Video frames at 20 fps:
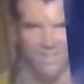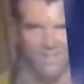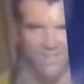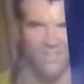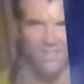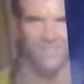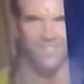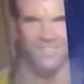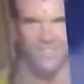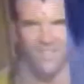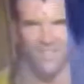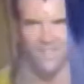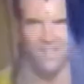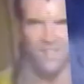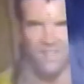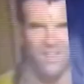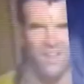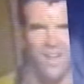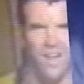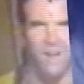
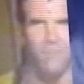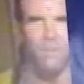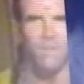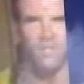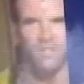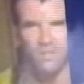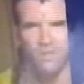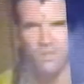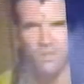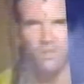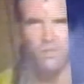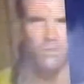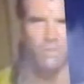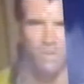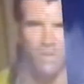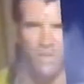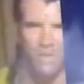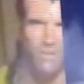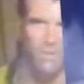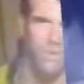Mm.
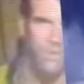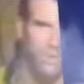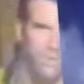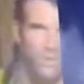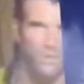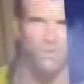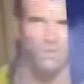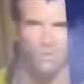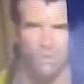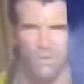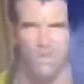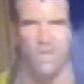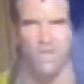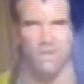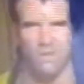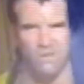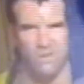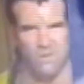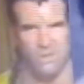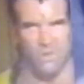Is that
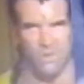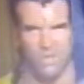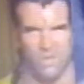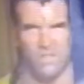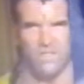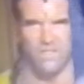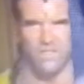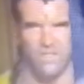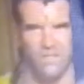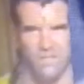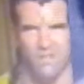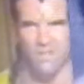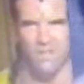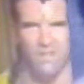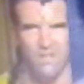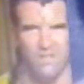sweet? That's not sweet, right?